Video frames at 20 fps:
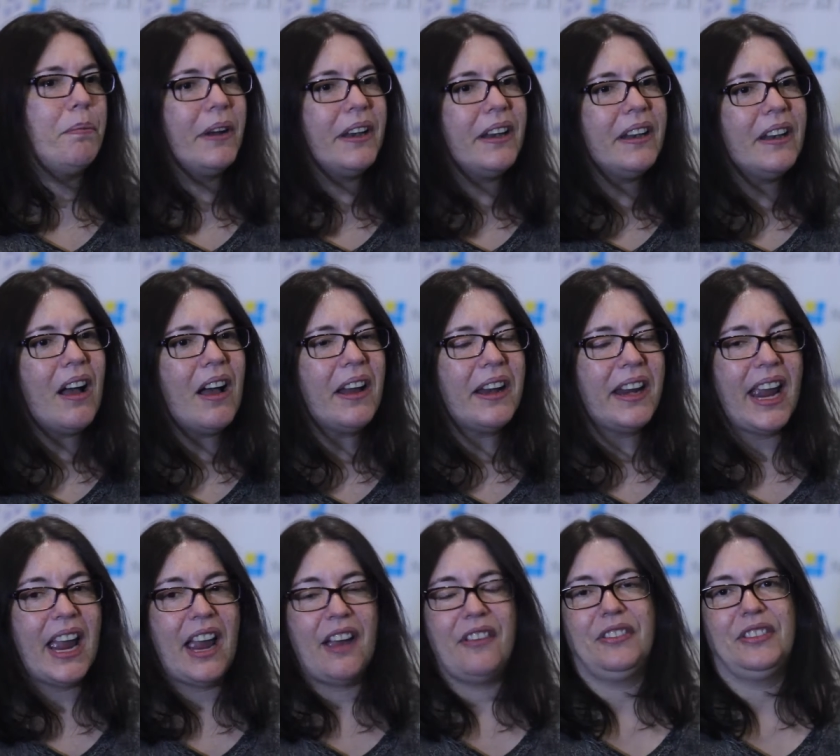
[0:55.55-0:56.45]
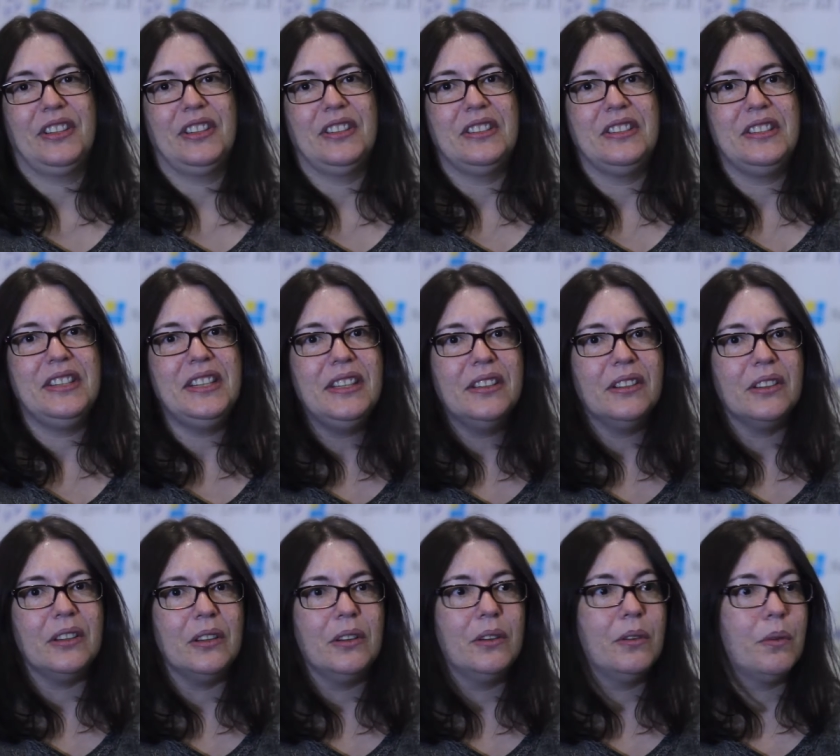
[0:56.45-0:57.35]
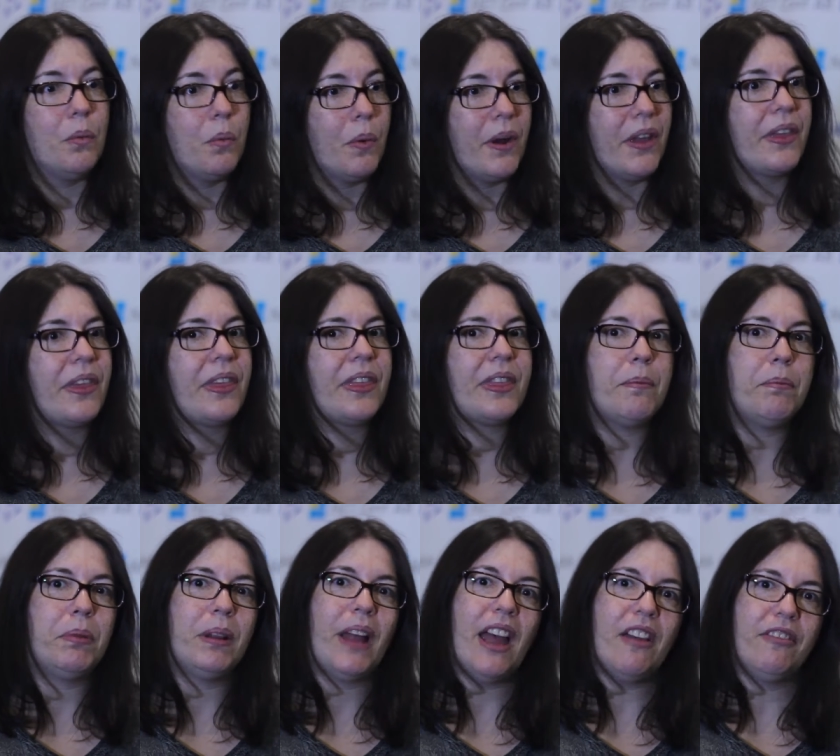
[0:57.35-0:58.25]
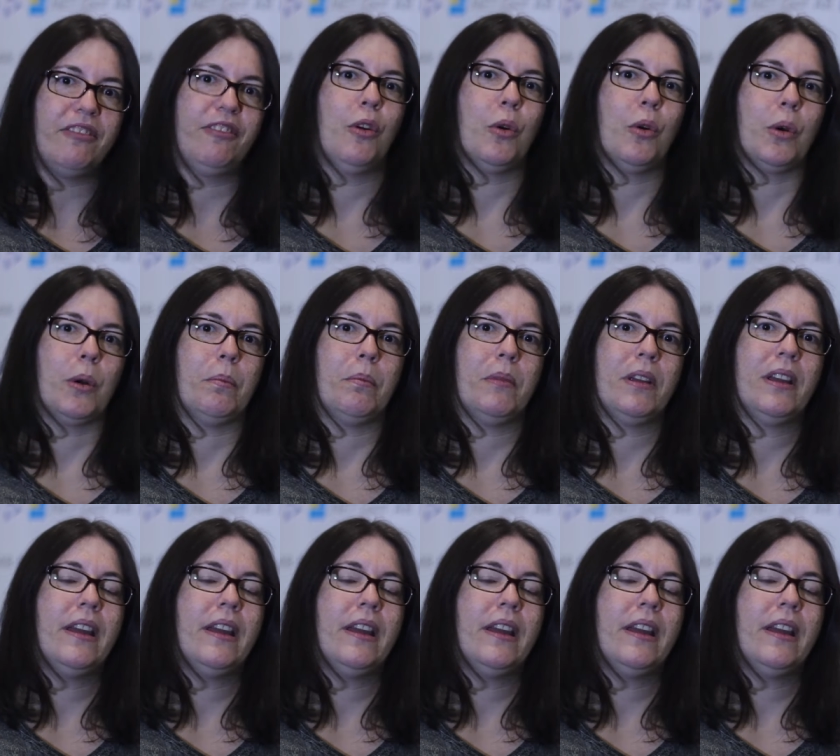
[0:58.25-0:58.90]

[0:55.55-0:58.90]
but not have to deal with the platform,